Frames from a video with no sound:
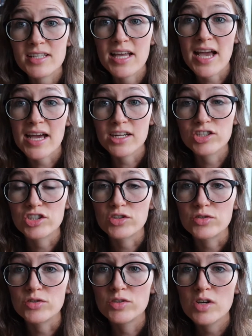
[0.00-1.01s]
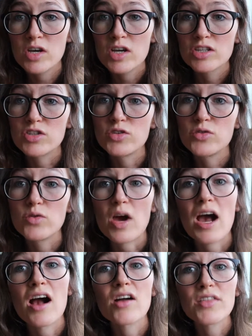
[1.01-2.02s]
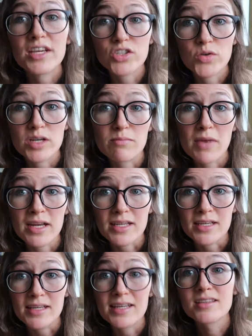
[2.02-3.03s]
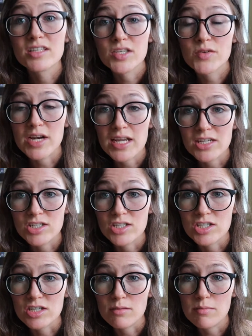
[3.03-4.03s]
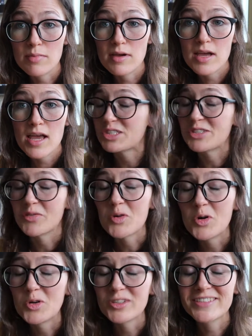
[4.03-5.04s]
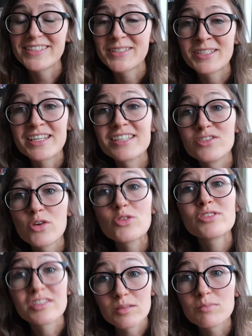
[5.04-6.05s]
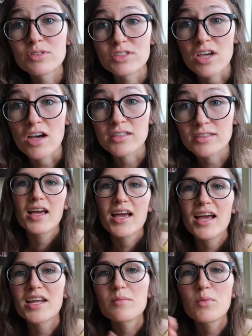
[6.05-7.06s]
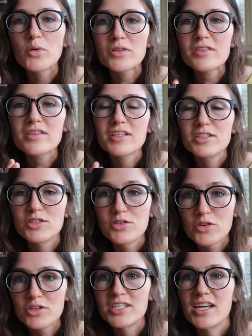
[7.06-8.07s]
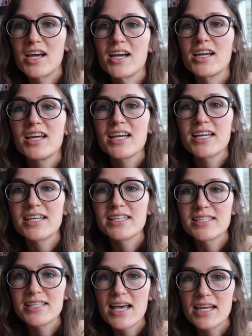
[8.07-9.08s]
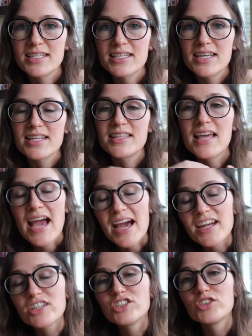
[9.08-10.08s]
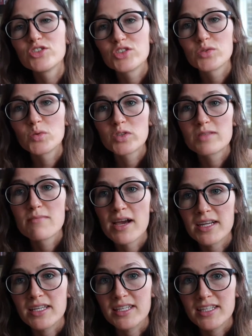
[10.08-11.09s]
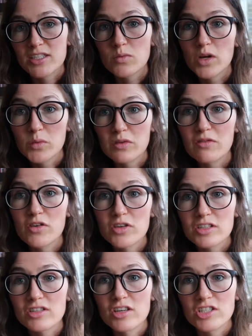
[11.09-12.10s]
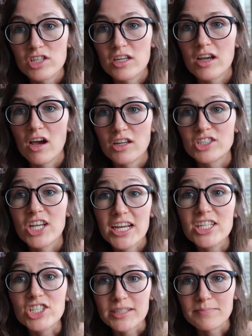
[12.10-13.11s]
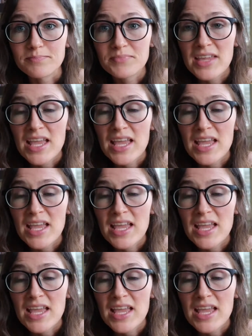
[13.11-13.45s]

their attitude to how they treat money in this relationship, which of course is no simple task. An important thing to note here is that the attitude towards money is what we're focused on changing.